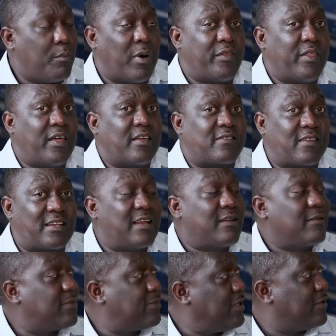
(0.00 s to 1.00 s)
But there are
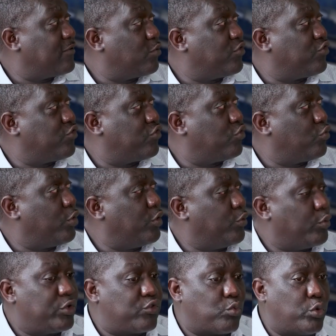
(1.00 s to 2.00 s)
certain things which
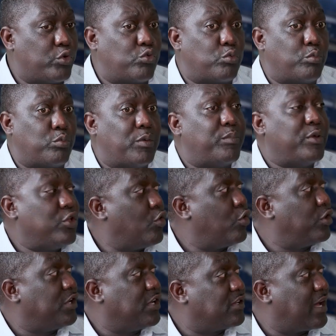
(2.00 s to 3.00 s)
would be
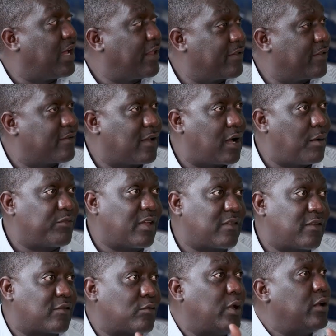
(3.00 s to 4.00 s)
beyond it under the
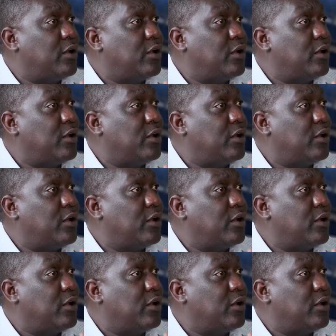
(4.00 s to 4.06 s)
circumstances.